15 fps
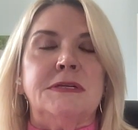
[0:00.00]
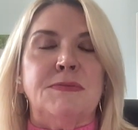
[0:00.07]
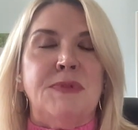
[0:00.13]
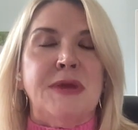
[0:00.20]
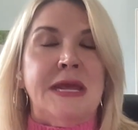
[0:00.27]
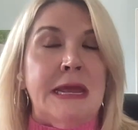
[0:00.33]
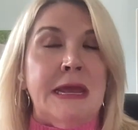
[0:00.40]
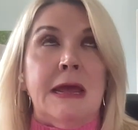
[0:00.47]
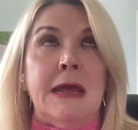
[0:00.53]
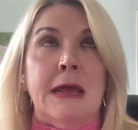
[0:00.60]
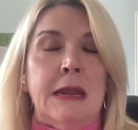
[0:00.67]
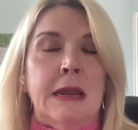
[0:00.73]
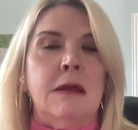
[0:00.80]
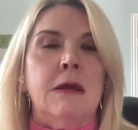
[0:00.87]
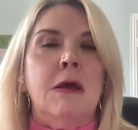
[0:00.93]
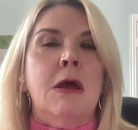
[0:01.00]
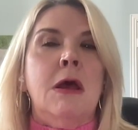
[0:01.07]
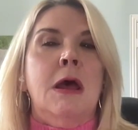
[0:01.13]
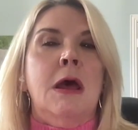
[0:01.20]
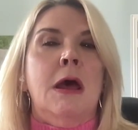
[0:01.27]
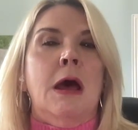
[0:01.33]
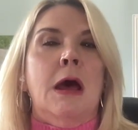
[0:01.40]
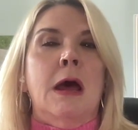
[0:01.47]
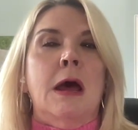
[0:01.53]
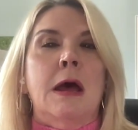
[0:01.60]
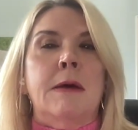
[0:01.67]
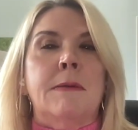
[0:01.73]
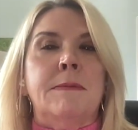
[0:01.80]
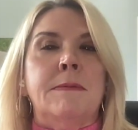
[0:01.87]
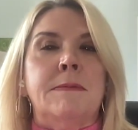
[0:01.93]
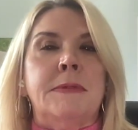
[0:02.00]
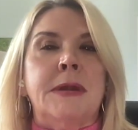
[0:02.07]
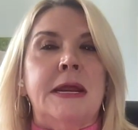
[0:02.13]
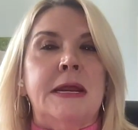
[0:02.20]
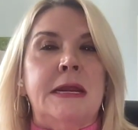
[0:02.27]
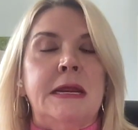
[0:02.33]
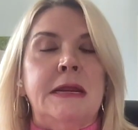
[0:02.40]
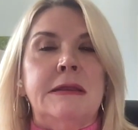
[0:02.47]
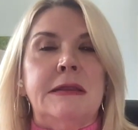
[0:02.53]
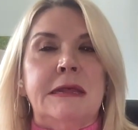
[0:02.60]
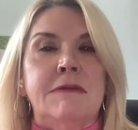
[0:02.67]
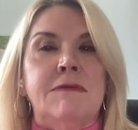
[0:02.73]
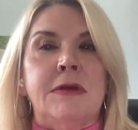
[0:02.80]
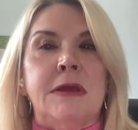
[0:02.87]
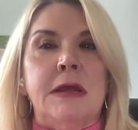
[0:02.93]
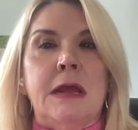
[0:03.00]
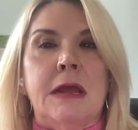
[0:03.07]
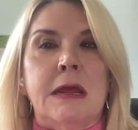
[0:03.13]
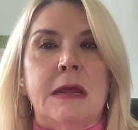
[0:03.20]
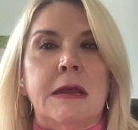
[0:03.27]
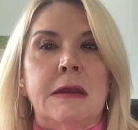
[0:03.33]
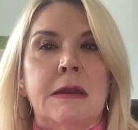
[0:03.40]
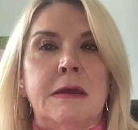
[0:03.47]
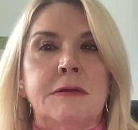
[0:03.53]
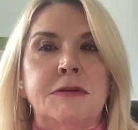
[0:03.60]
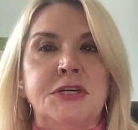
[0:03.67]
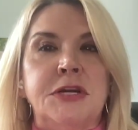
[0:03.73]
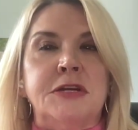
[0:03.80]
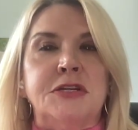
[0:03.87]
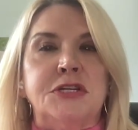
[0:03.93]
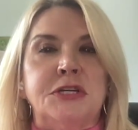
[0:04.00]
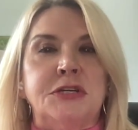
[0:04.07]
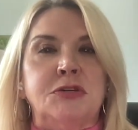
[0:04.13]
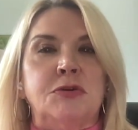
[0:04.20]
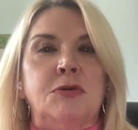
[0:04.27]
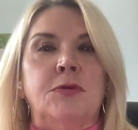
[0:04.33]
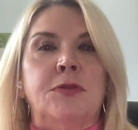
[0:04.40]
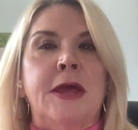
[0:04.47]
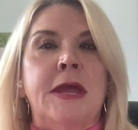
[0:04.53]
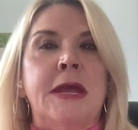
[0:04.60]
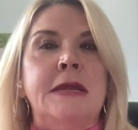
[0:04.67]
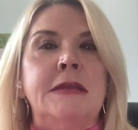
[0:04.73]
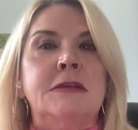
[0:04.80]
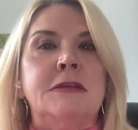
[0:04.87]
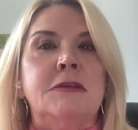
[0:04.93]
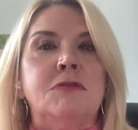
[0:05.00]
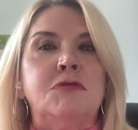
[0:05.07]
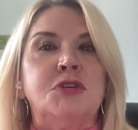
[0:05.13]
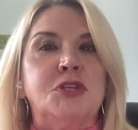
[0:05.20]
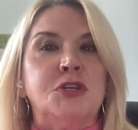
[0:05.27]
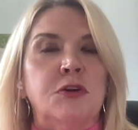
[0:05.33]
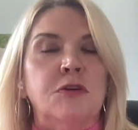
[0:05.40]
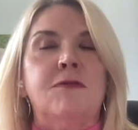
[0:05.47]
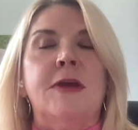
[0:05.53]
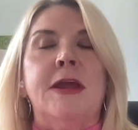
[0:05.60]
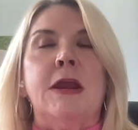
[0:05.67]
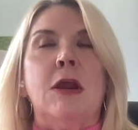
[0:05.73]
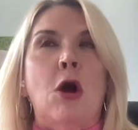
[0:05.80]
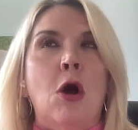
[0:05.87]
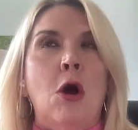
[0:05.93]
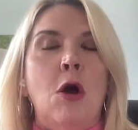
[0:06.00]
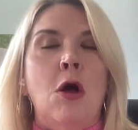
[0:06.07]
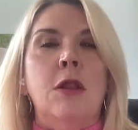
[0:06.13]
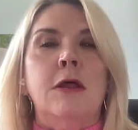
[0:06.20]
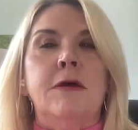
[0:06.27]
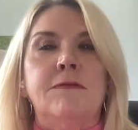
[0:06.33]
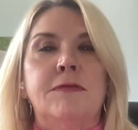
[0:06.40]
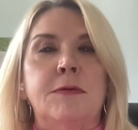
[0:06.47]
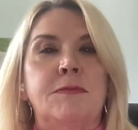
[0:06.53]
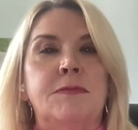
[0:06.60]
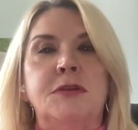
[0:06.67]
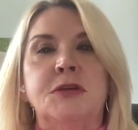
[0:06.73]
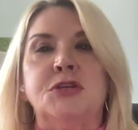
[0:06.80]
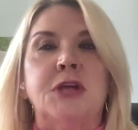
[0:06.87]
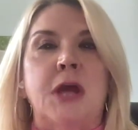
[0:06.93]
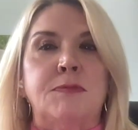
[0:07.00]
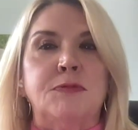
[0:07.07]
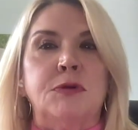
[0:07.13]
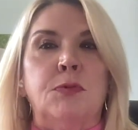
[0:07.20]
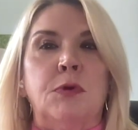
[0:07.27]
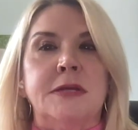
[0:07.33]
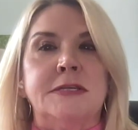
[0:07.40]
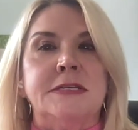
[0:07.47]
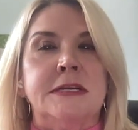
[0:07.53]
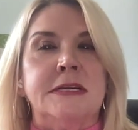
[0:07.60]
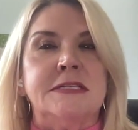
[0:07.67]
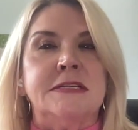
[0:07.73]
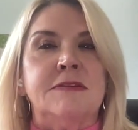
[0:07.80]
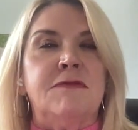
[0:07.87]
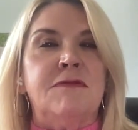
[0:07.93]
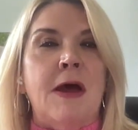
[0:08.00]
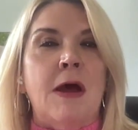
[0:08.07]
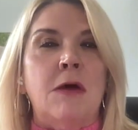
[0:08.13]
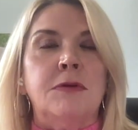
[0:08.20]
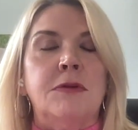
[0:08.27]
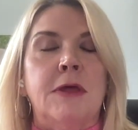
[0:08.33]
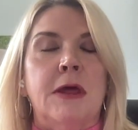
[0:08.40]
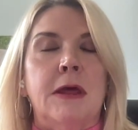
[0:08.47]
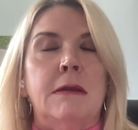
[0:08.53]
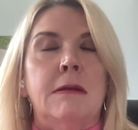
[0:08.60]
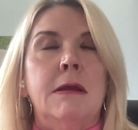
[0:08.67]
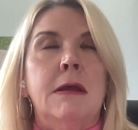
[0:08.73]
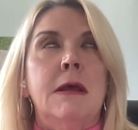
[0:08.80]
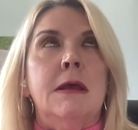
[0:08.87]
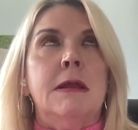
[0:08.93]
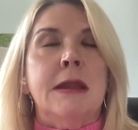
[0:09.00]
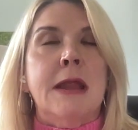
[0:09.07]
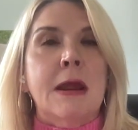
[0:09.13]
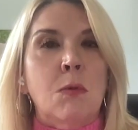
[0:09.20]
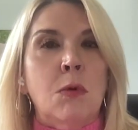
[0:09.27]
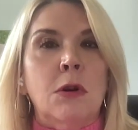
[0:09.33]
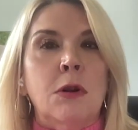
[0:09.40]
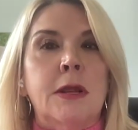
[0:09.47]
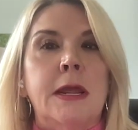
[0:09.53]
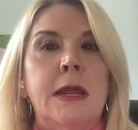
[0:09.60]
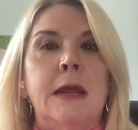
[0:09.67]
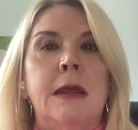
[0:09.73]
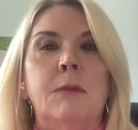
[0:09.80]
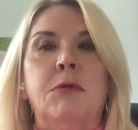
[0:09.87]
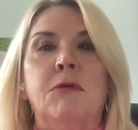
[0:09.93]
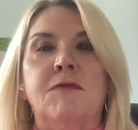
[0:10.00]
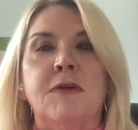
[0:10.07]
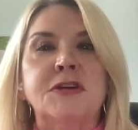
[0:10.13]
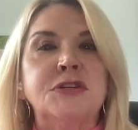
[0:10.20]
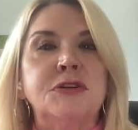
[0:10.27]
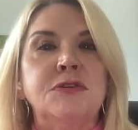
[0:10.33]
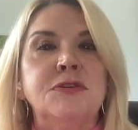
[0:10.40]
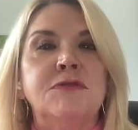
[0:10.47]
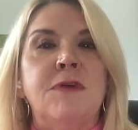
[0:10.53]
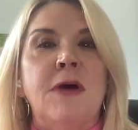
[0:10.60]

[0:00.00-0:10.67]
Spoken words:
to begin, Nadine Levy and Janet Schizel, they surveyed all of the chapter presidents and found that networking, professional